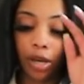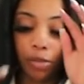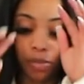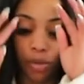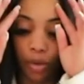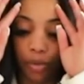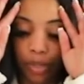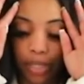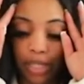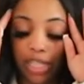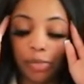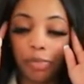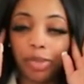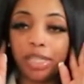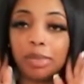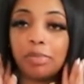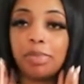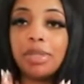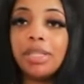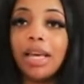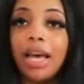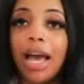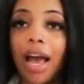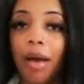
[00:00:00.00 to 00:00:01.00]
way up on the
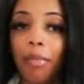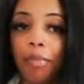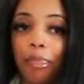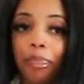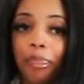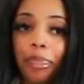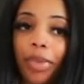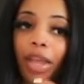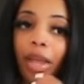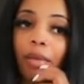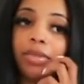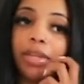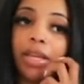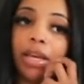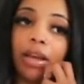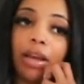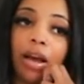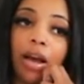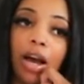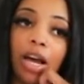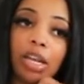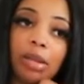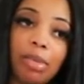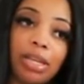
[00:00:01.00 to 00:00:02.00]
tippy-tippy top, I'm
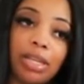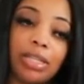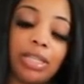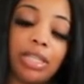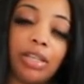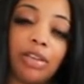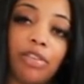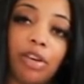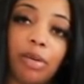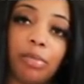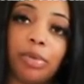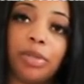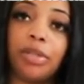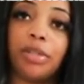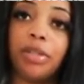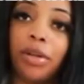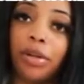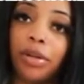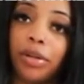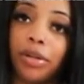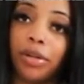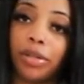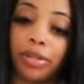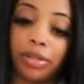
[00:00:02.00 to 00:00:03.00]
taking all of my stuff
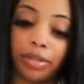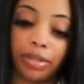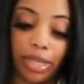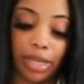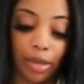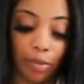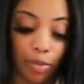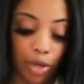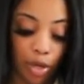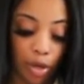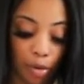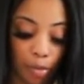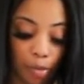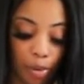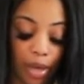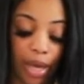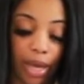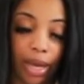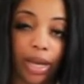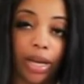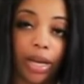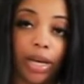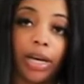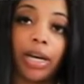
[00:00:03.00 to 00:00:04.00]
upstairs and we're gonna
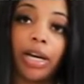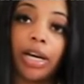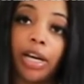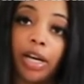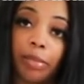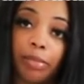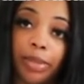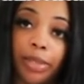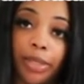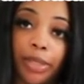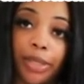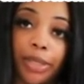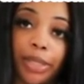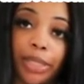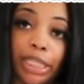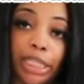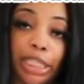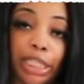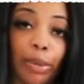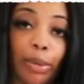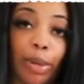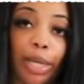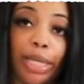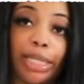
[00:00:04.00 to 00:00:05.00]
pack up there.
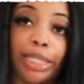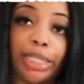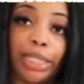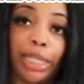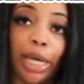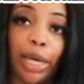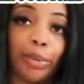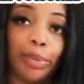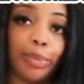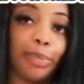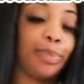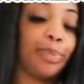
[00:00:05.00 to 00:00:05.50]
So there you go.